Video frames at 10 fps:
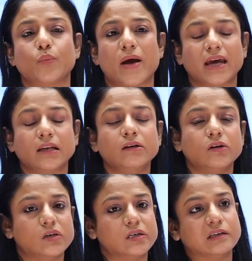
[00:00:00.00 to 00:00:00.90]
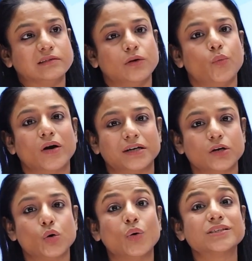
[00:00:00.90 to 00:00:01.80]
when the
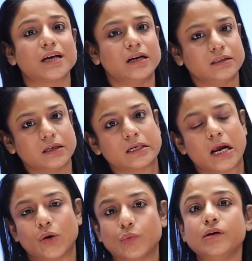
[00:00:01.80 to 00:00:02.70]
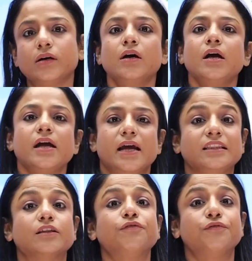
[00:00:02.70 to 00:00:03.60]
water goes underground
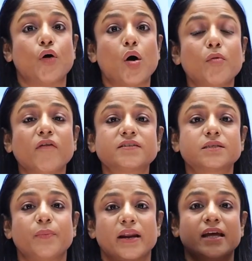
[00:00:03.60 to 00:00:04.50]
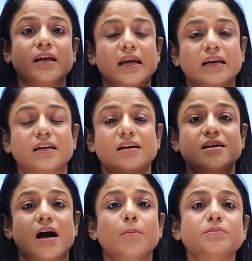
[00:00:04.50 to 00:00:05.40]
in the form of spring, it
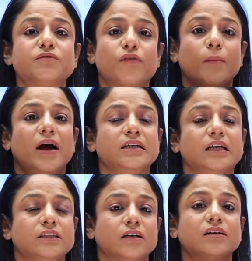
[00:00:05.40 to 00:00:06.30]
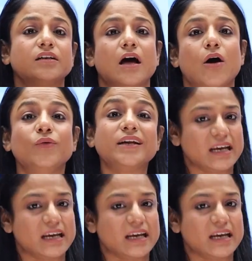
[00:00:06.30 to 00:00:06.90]
comes from under the ground